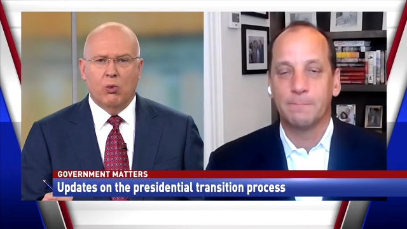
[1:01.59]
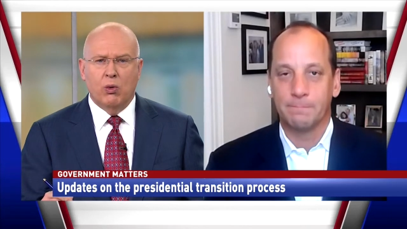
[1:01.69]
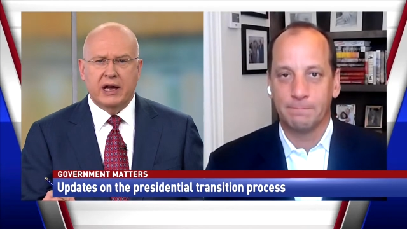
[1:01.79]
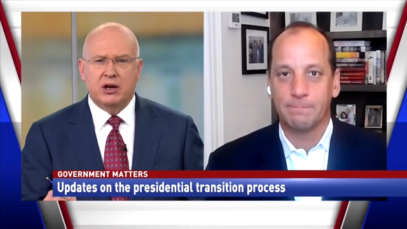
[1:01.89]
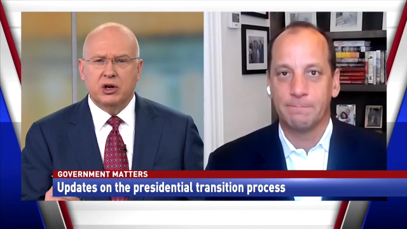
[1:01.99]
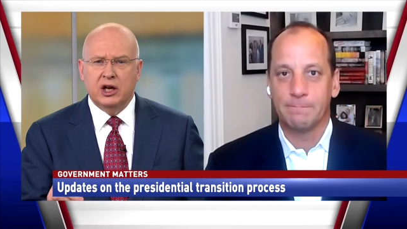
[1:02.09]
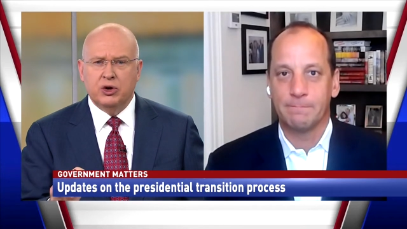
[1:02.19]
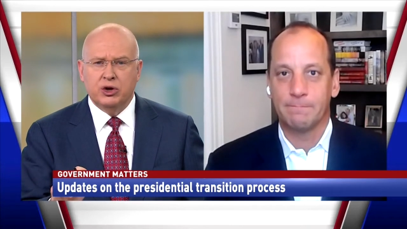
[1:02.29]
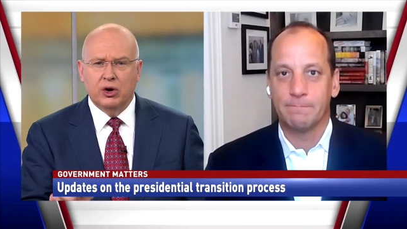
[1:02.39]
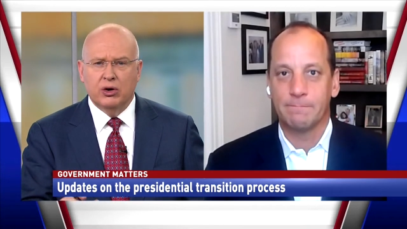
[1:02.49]
Speaker 1: in
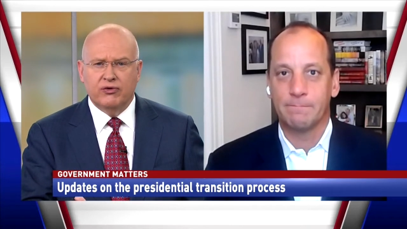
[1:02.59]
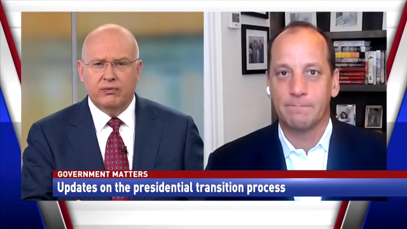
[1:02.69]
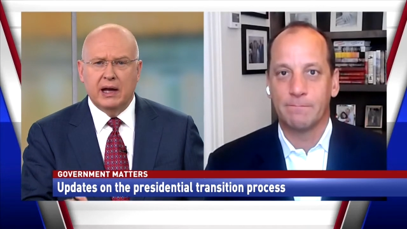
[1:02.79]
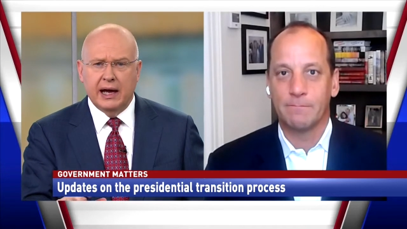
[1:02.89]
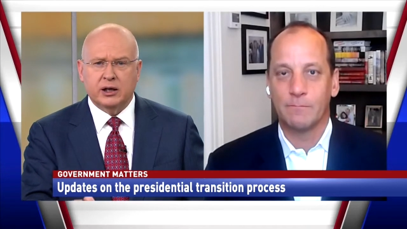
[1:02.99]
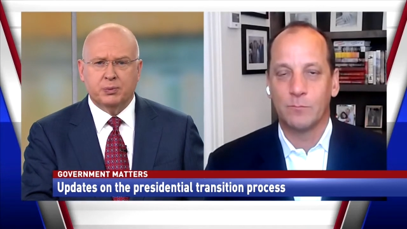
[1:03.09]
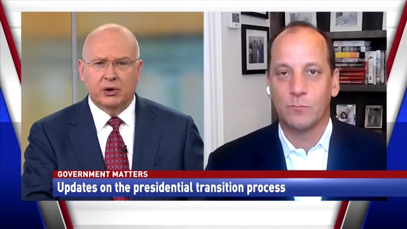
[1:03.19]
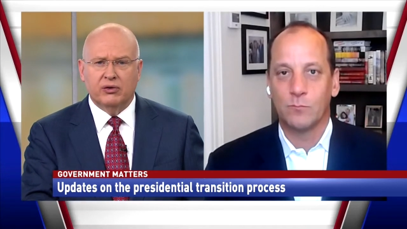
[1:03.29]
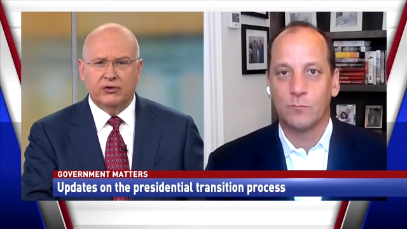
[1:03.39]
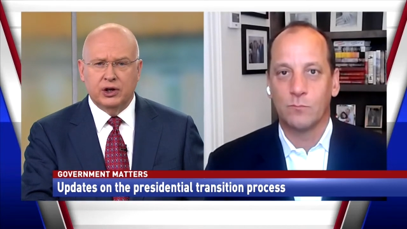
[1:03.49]
your
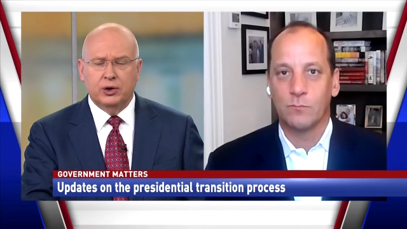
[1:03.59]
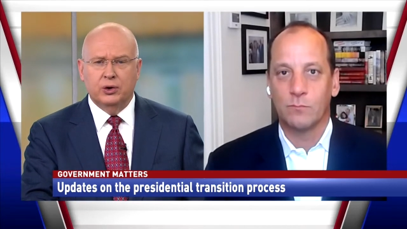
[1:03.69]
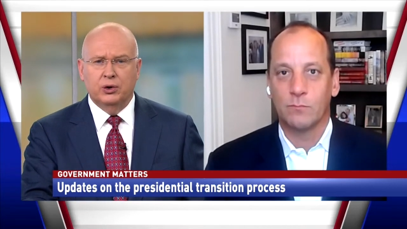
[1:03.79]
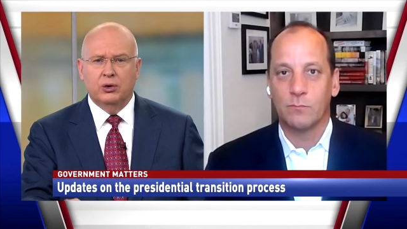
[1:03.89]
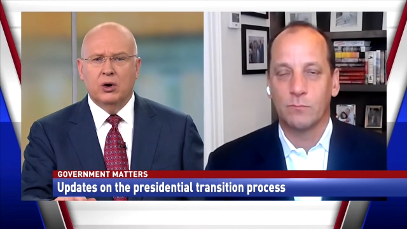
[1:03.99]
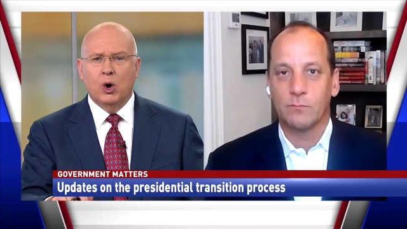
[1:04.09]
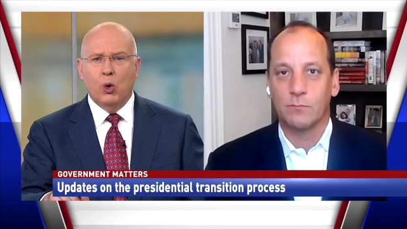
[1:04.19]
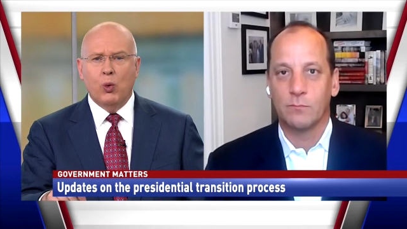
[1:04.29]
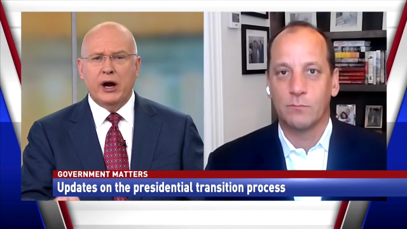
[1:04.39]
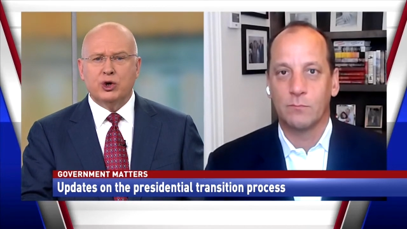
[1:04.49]
expert view,
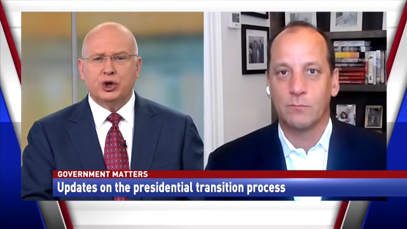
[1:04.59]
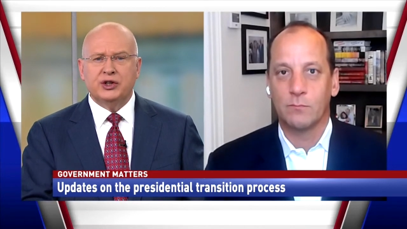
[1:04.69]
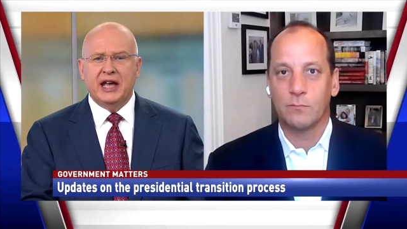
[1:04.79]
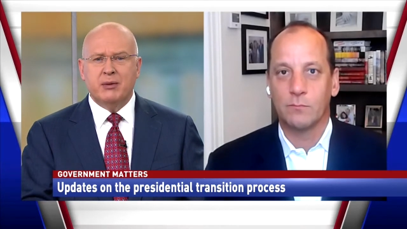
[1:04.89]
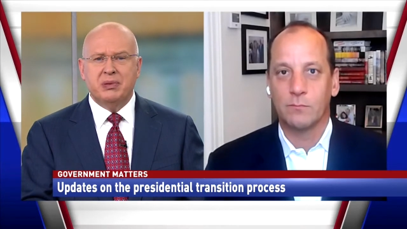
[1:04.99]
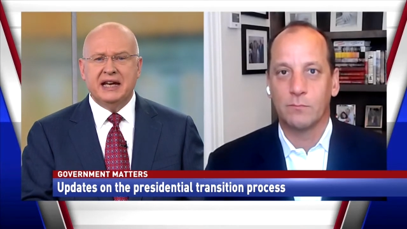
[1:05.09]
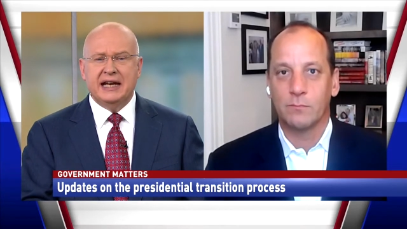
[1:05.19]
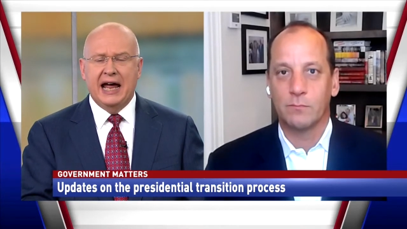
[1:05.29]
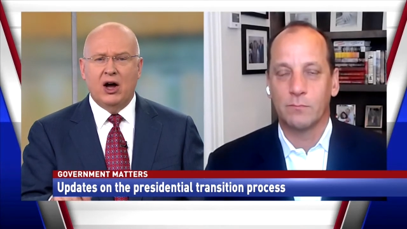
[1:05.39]
where should they be now?